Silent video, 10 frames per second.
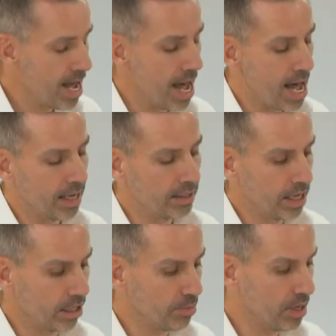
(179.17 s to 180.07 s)
And
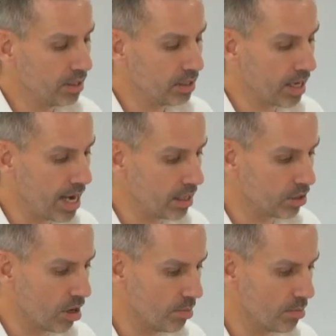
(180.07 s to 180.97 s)
experience design has
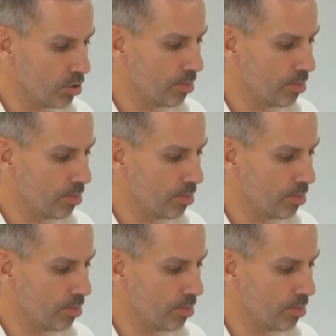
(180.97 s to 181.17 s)
come to